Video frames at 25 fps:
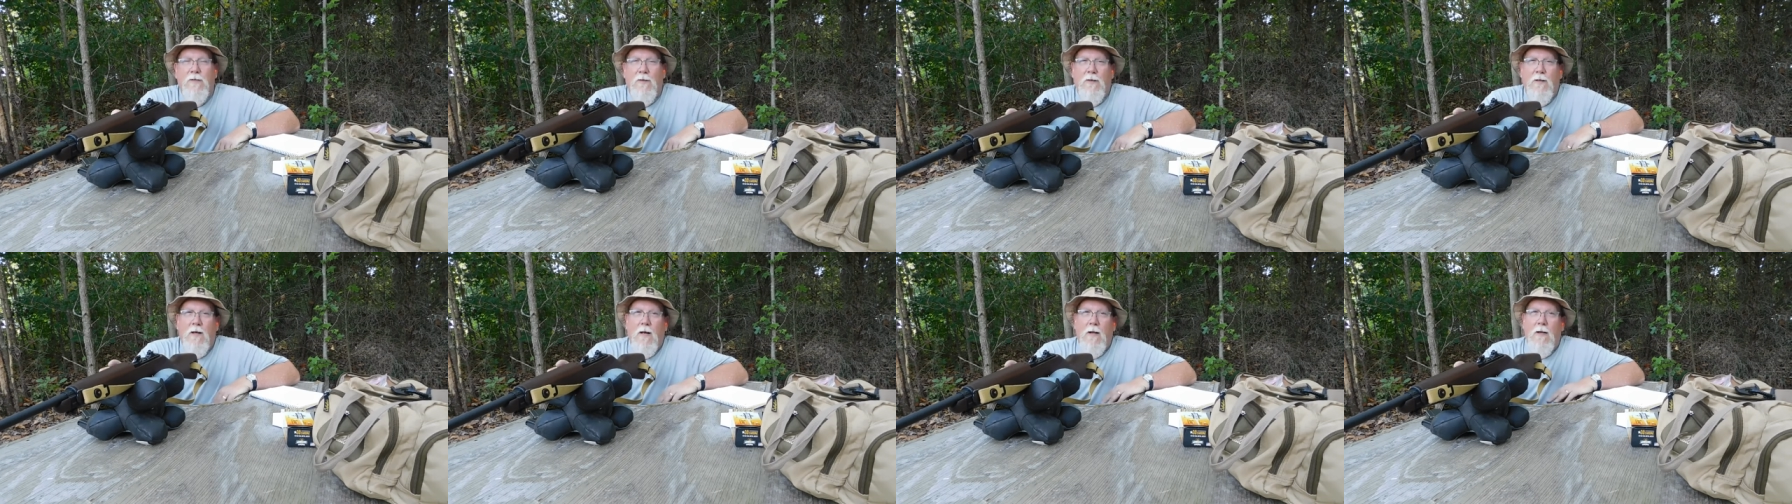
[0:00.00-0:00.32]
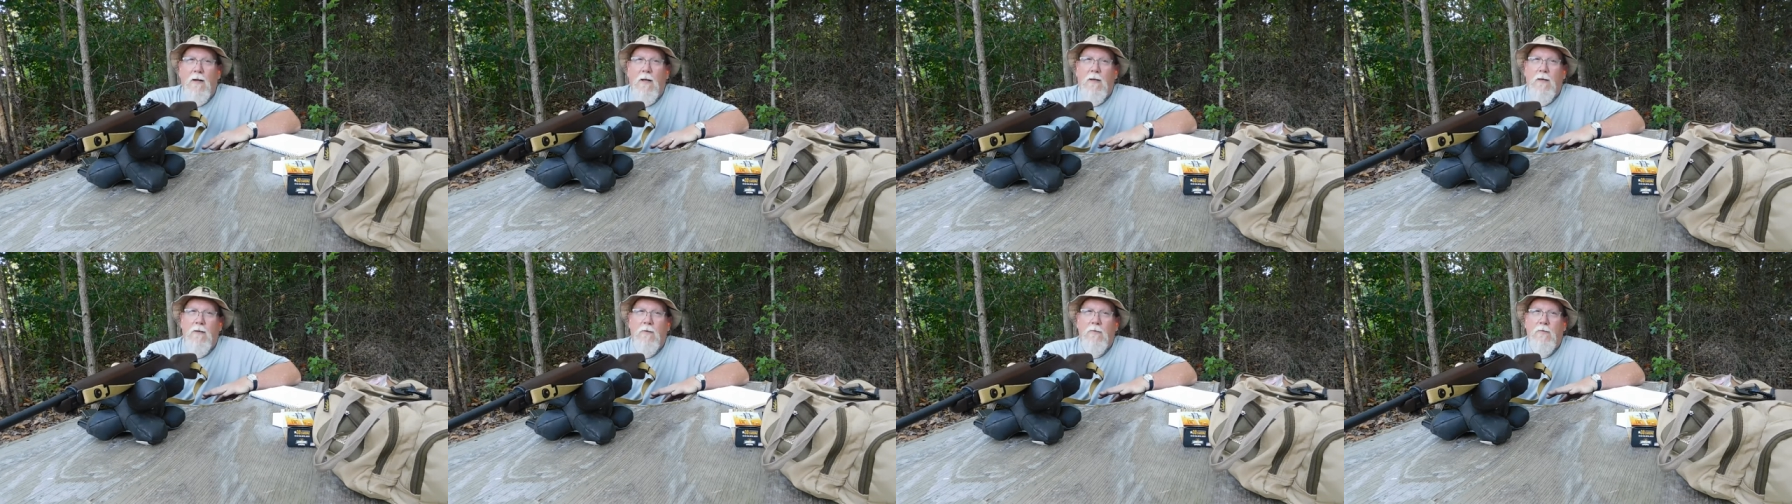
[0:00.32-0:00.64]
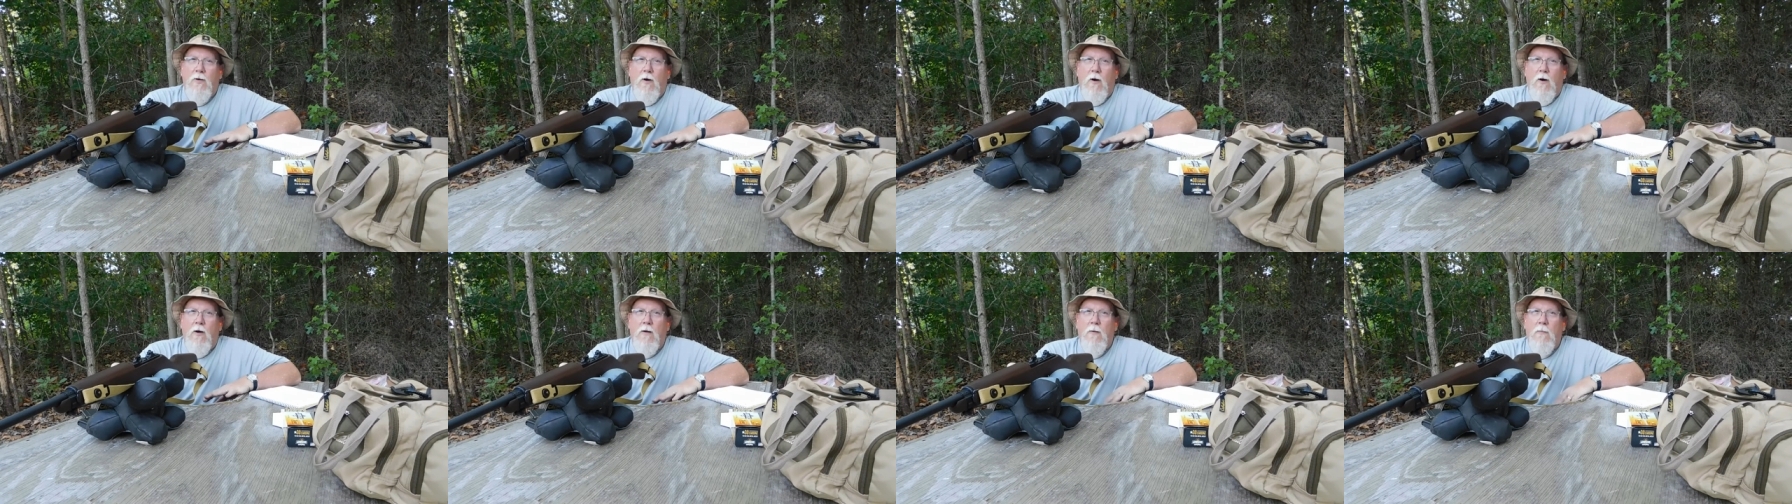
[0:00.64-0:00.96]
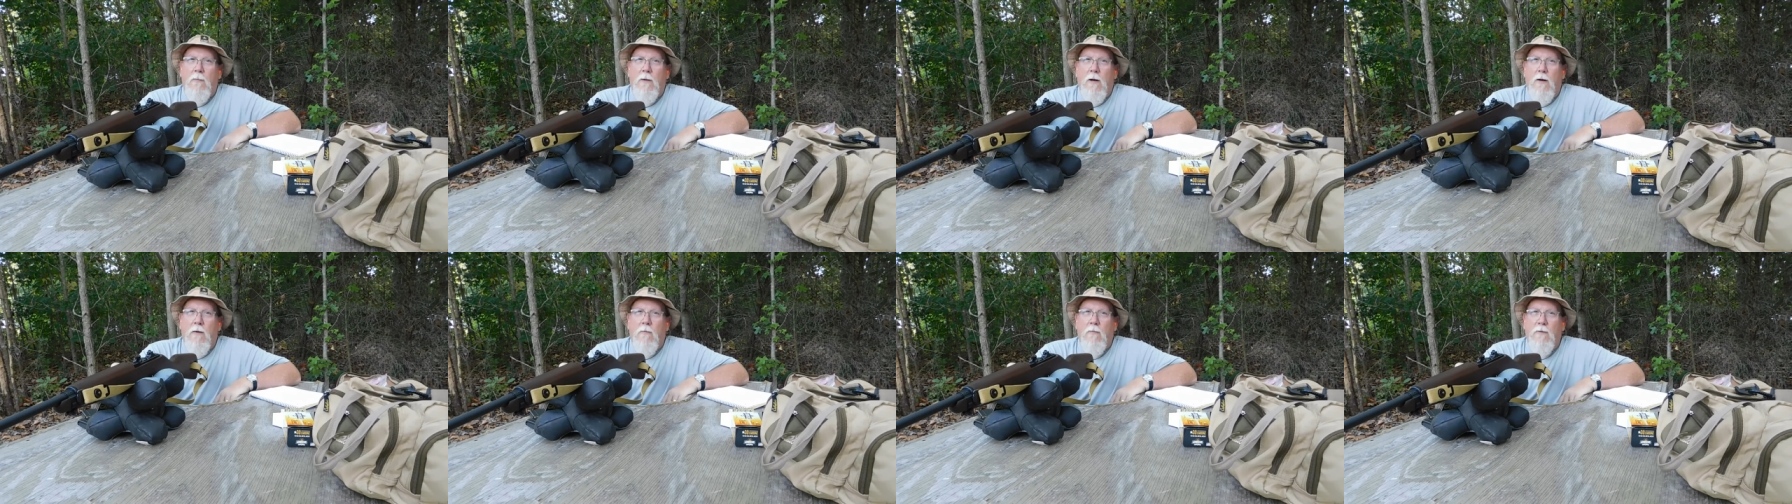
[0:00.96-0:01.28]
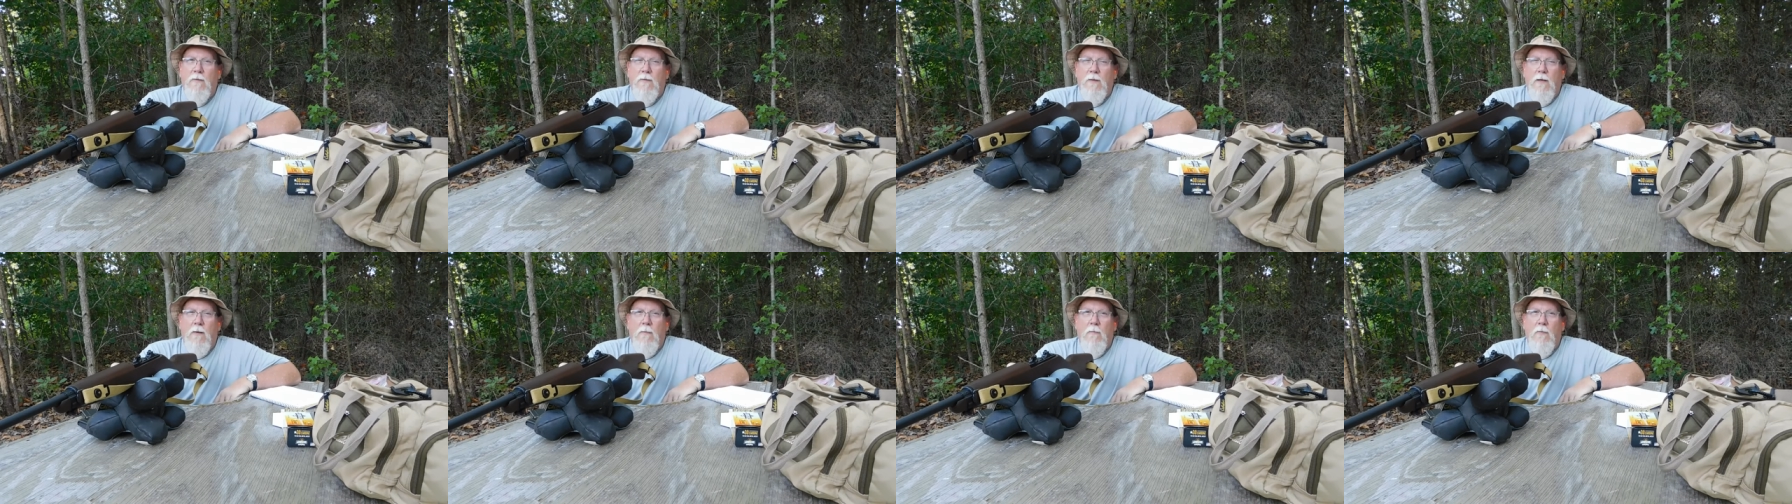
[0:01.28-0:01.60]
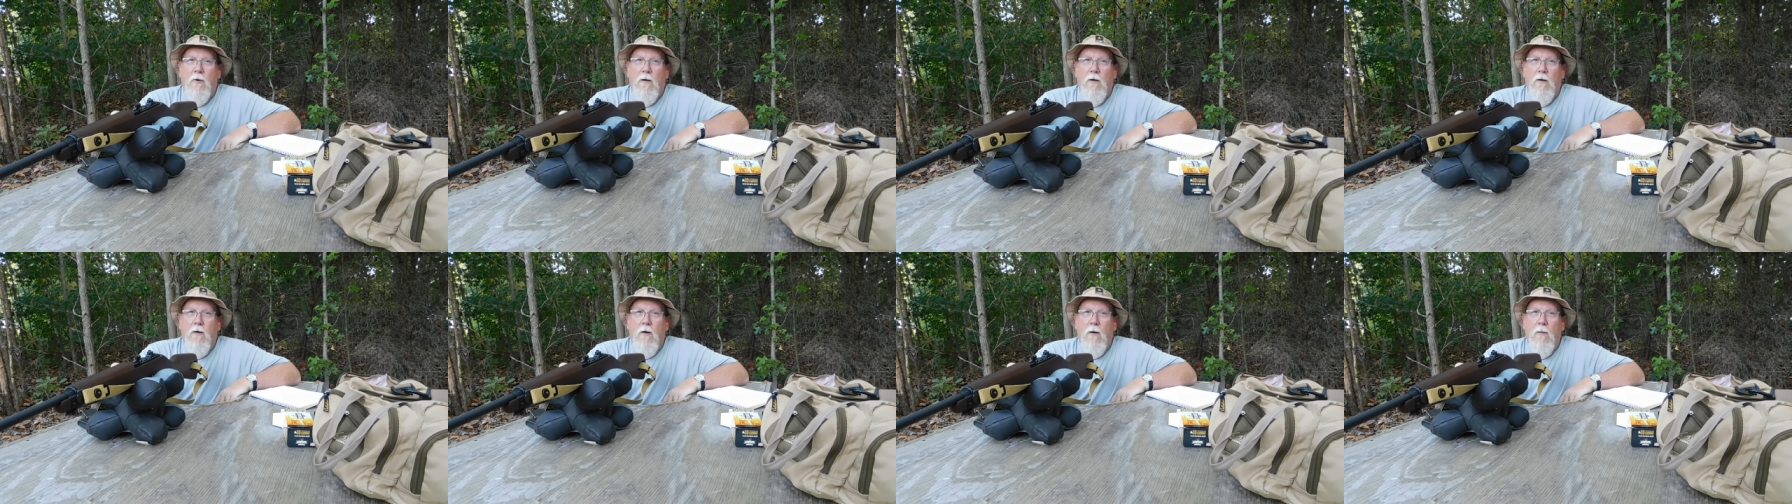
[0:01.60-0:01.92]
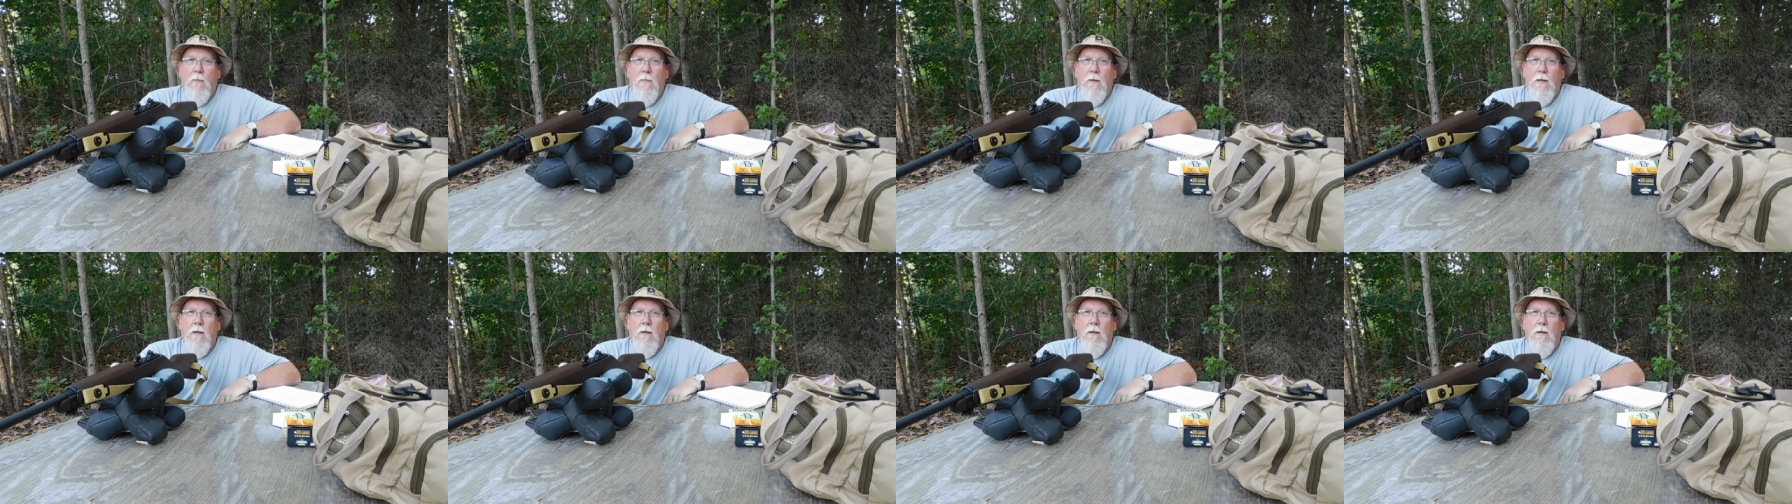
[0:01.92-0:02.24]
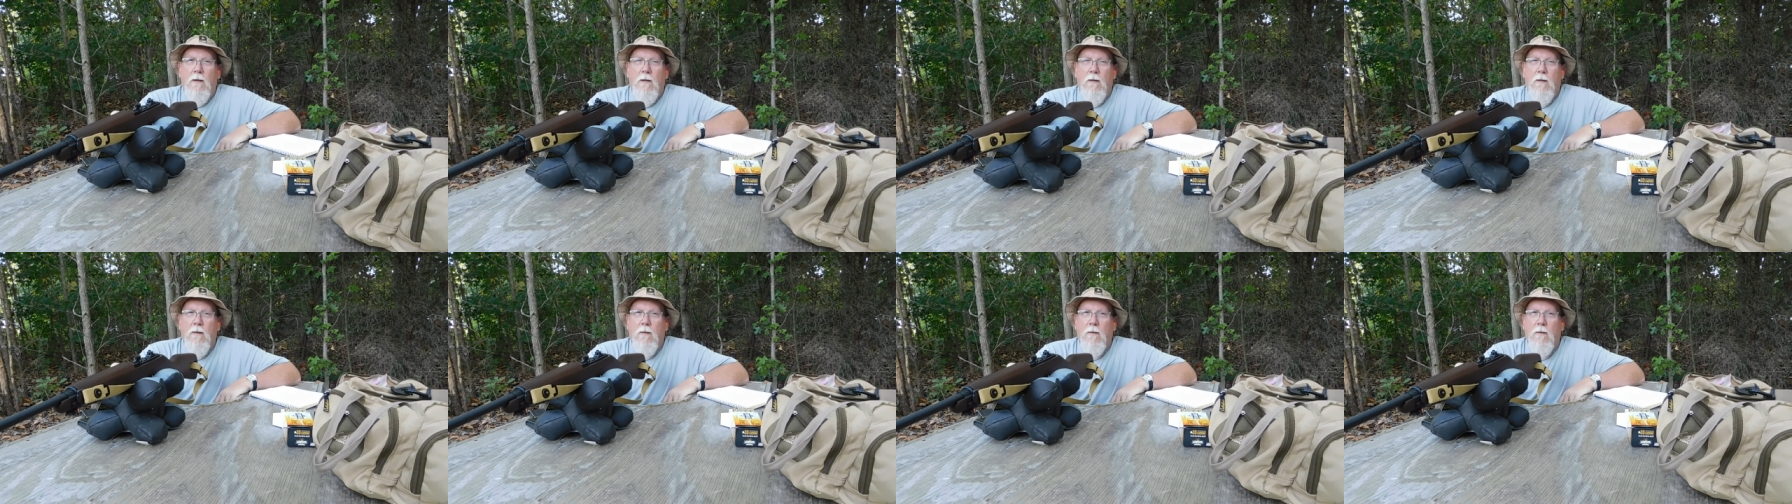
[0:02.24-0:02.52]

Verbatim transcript: a lot I could talk about with the M1 carbine.